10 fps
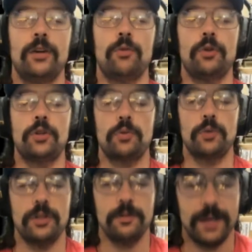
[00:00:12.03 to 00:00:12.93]
which
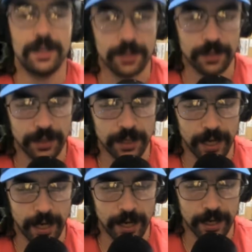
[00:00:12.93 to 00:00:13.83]
was basically
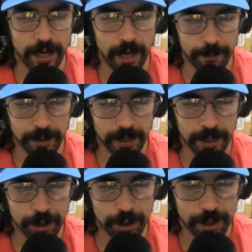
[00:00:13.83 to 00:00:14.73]
a
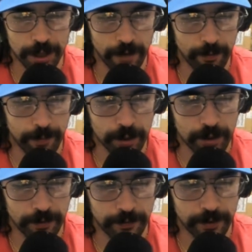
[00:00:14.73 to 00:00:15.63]
compilation of a bunch
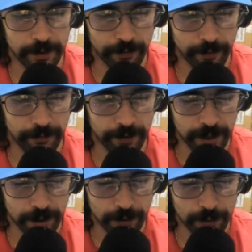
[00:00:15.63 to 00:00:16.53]
of different
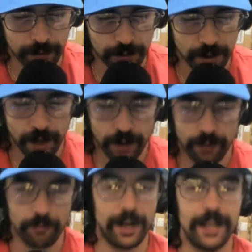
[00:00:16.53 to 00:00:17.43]
videos
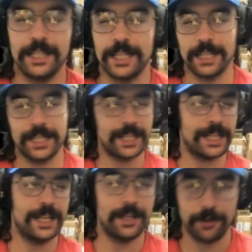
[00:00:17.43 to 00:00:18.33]
ranting into the
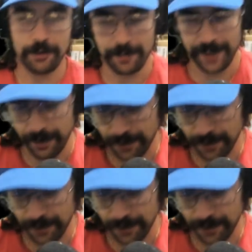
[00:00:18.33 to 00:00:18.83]
ether about